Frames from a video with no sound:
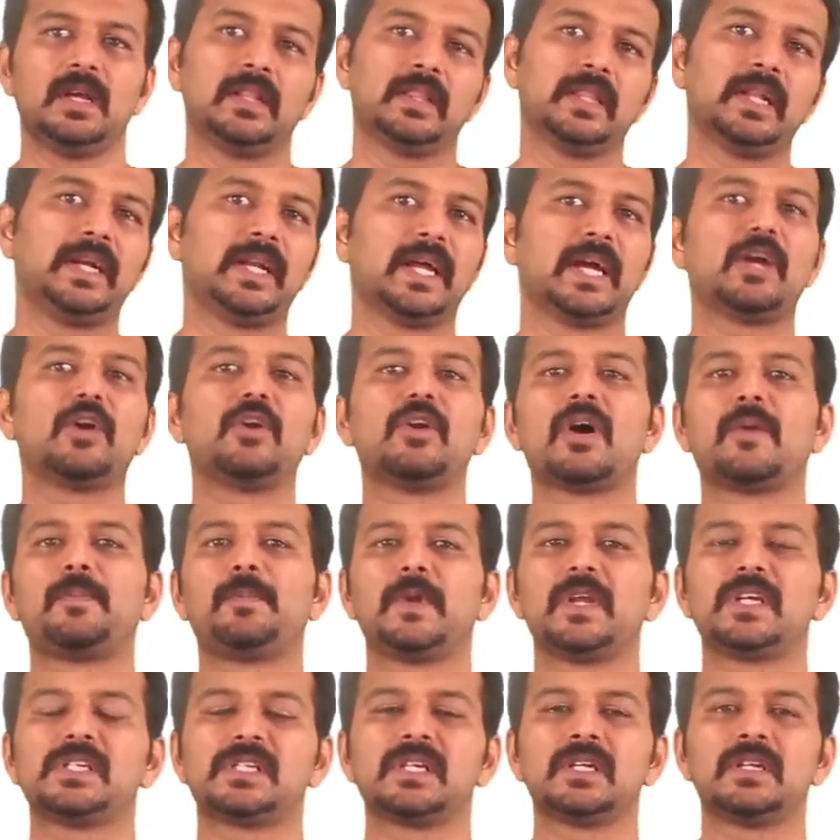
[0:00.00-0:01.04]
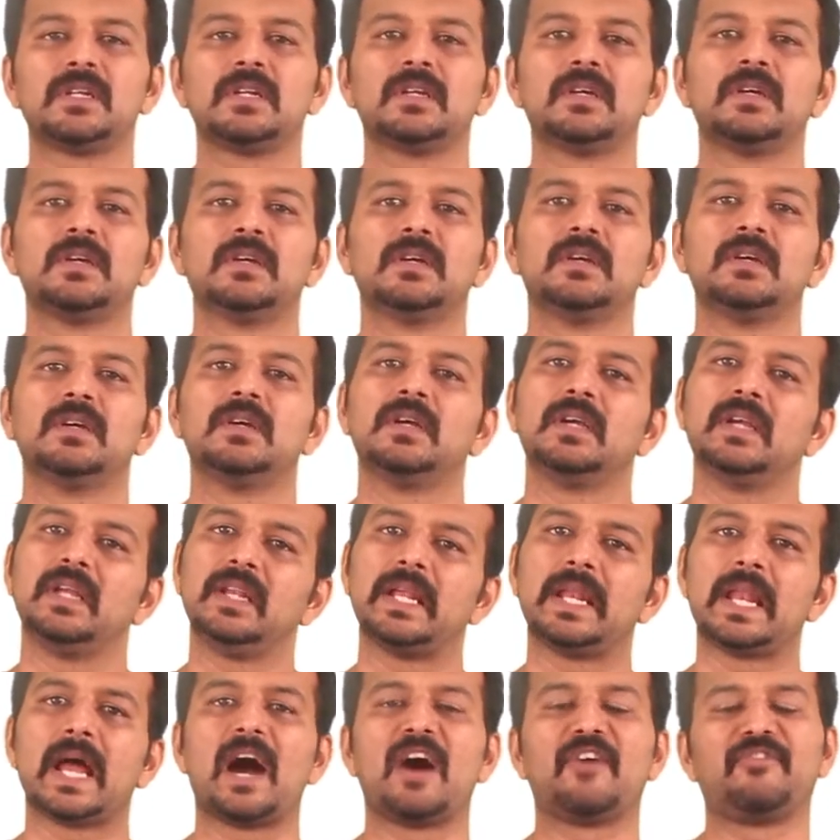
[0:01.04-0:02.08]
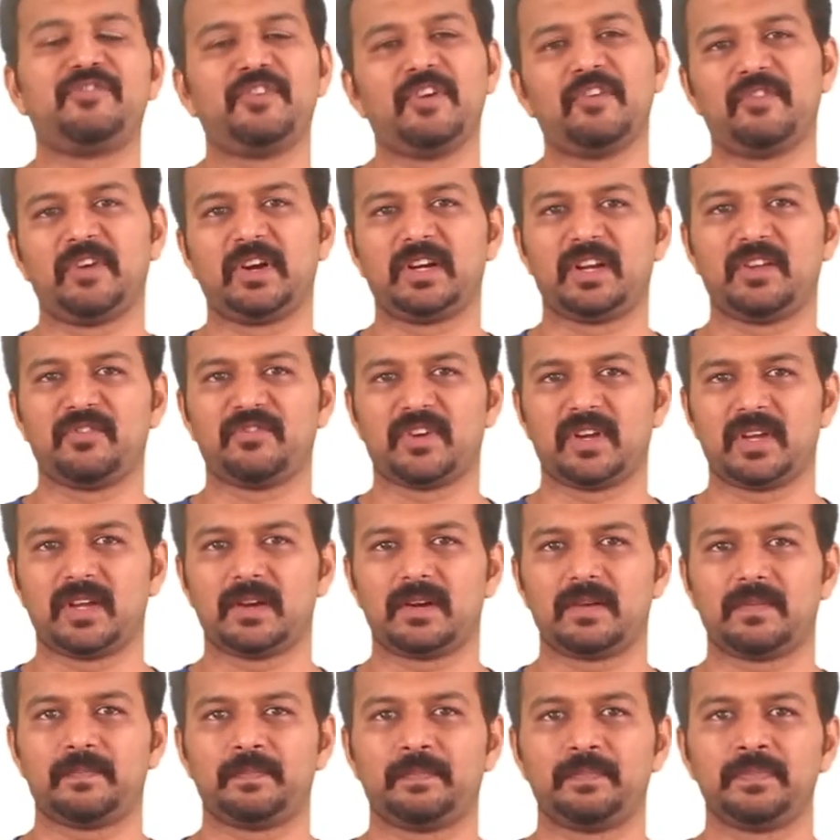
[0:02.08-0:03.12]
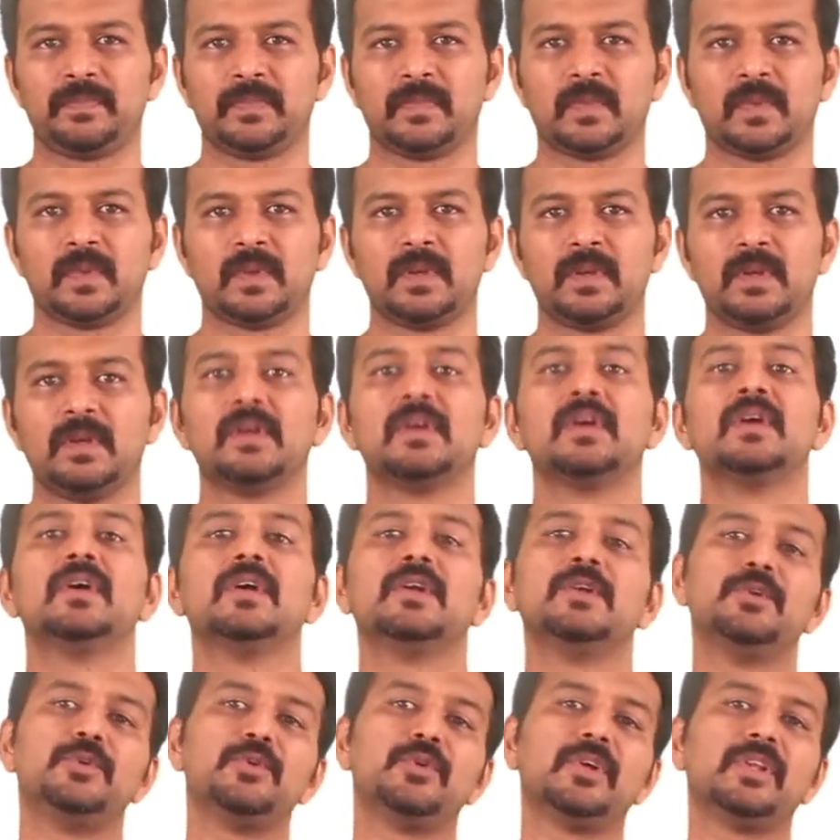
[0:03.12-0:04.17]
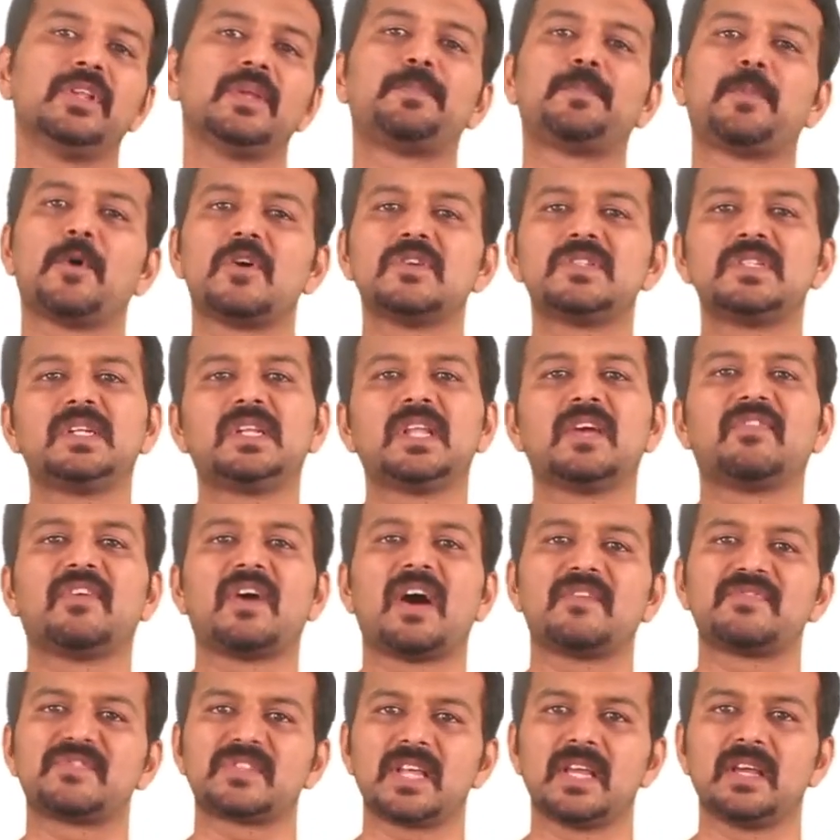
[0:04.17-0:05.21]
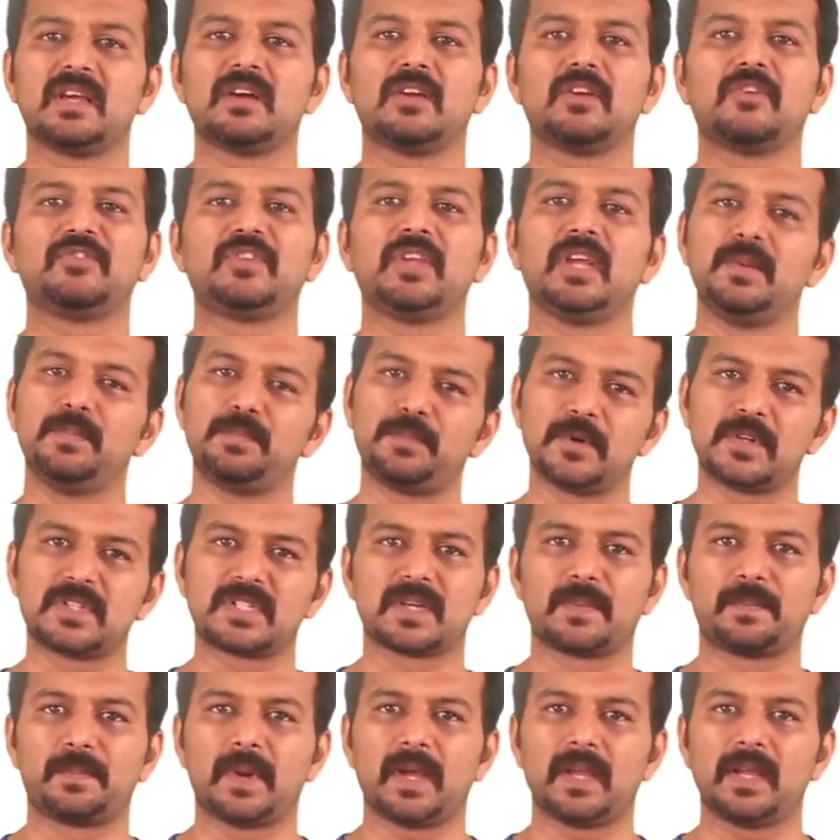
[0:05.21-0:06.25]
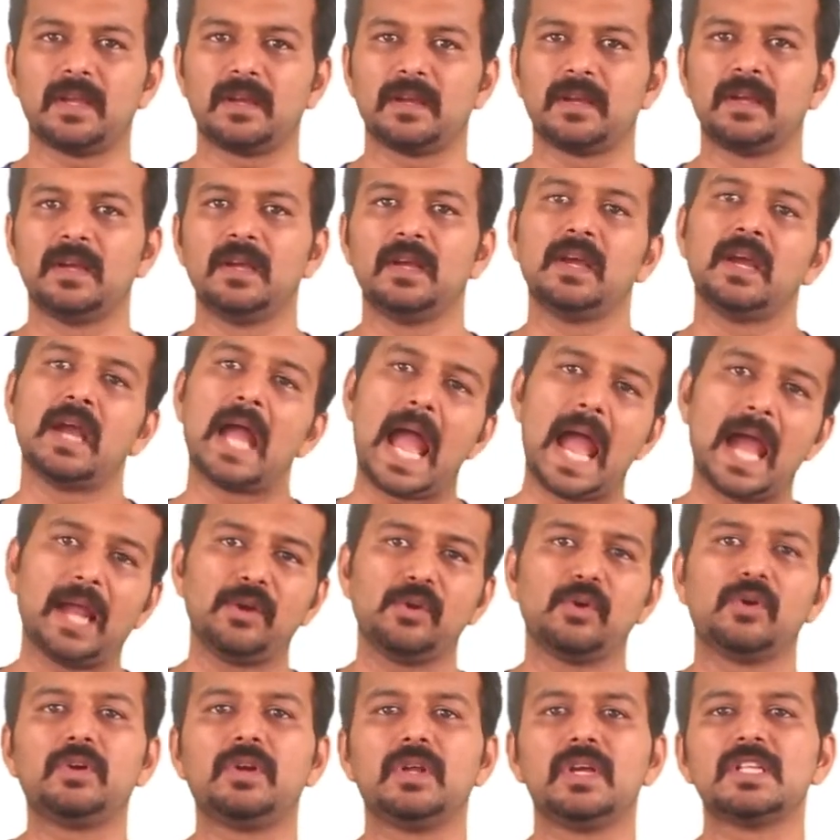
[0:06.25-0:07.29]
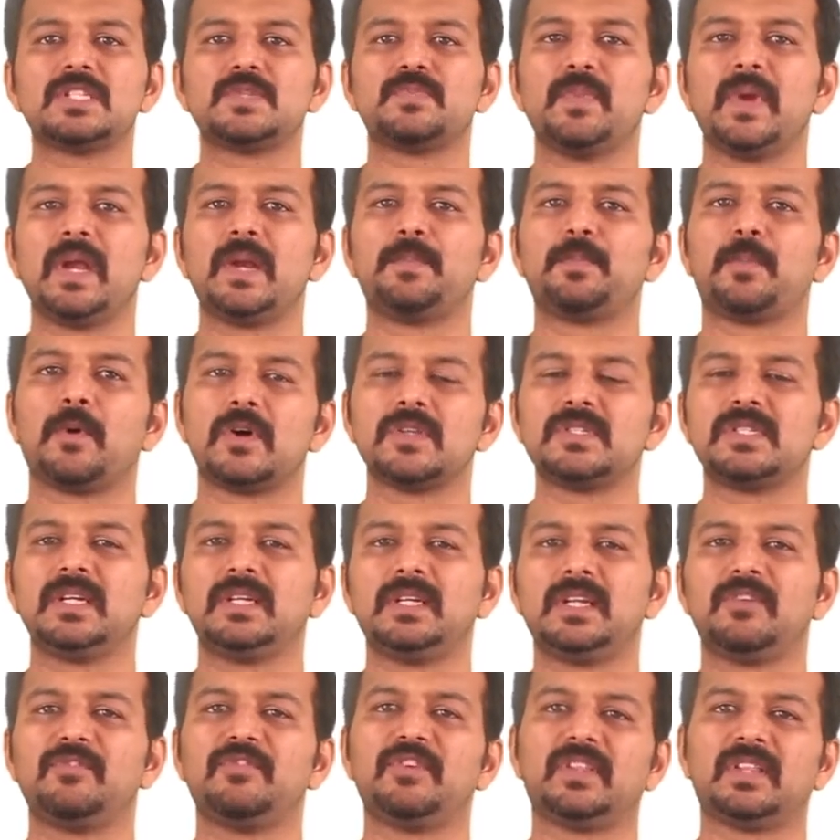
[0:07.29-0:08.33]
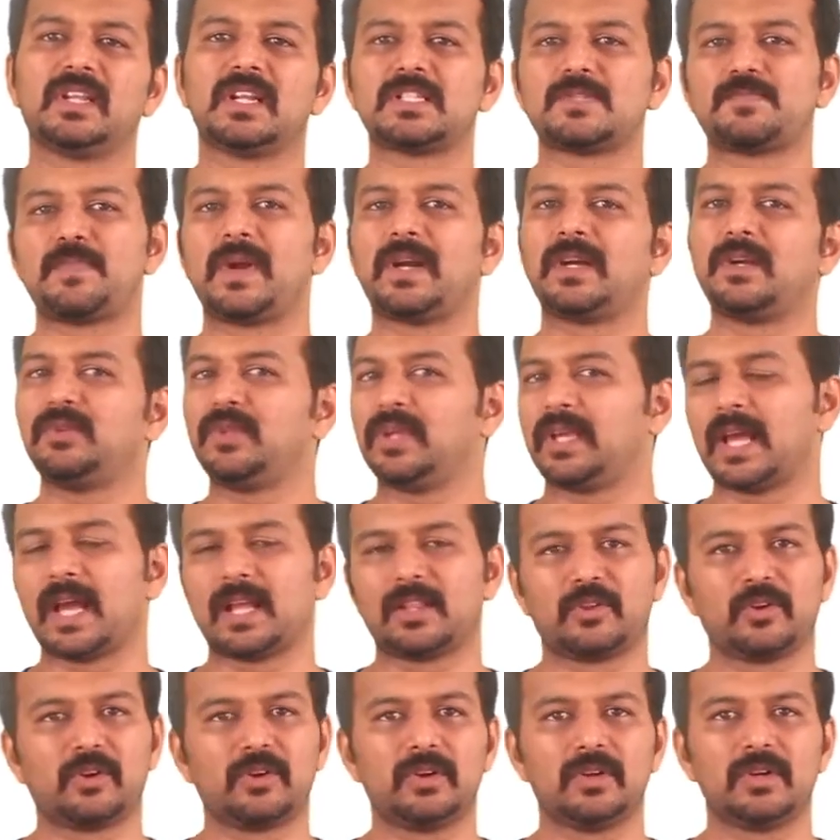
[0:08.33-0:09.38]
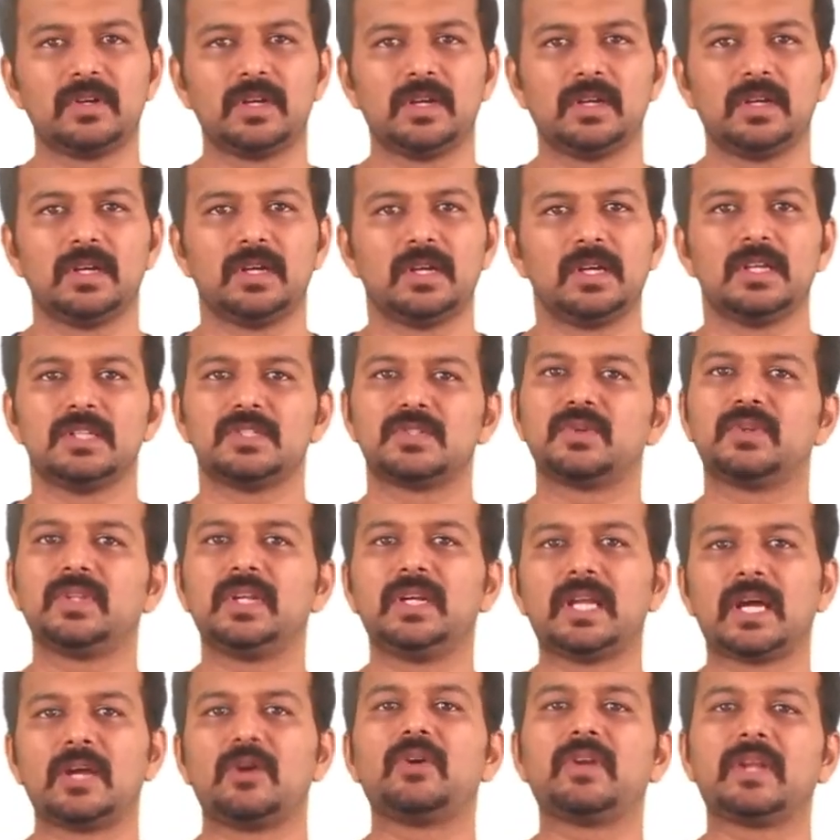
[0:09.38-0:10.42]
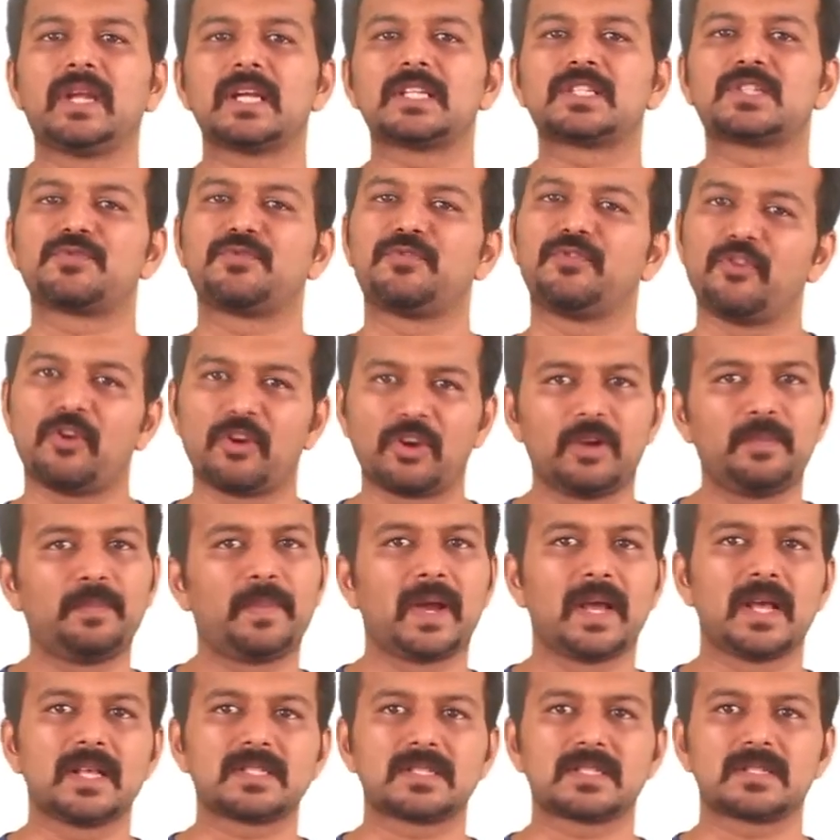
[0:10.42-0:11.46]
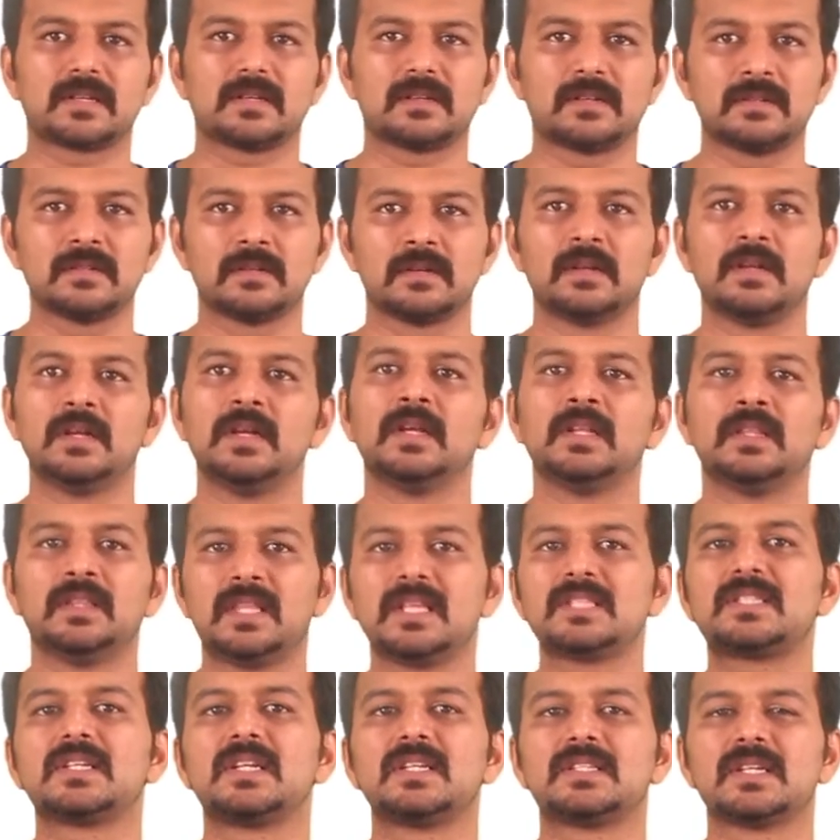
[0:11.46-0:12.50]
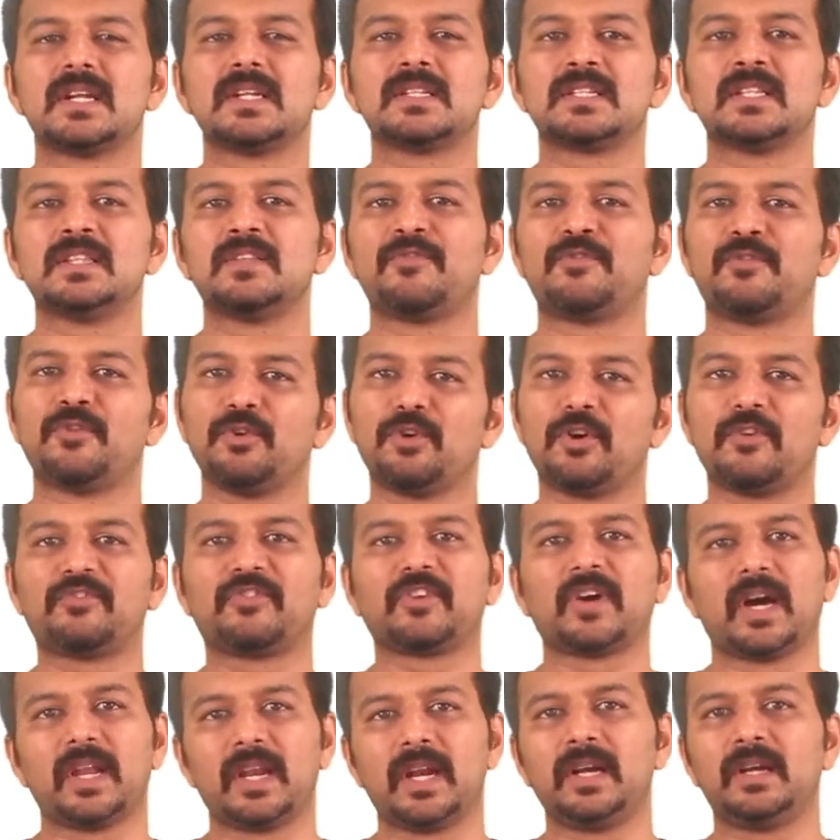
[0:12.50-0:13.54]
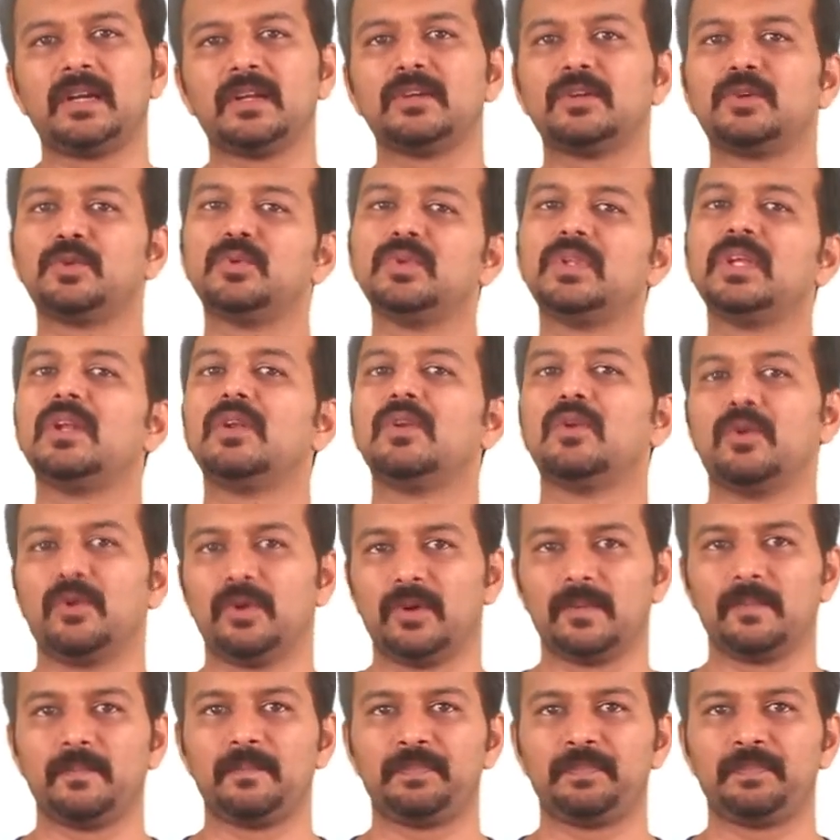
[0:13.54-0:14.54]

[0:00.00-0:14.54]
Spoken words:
The diode operation in a half wave rectifier. During the positive half cycle of the input supply, anode is made positive with respect to the cathode, so the diode gets forward bias. This results in the flow of current to the load.